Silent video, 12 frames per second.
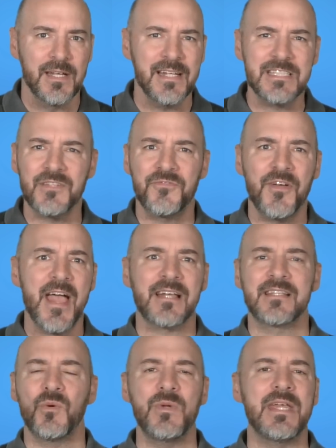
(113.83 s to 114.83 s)
it's the
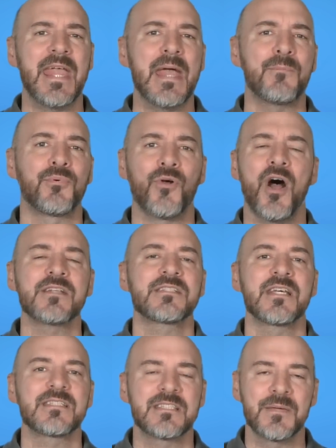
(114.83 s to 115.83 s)
fact that we can't
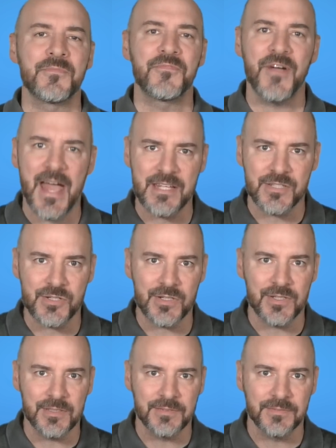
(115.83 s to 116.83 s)
process them
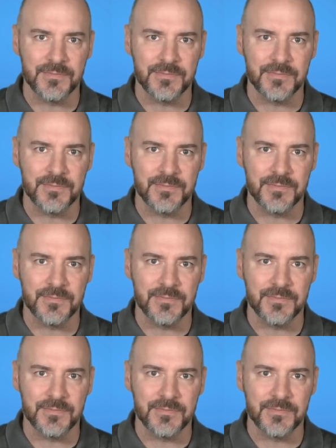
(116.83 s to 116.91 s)
faster.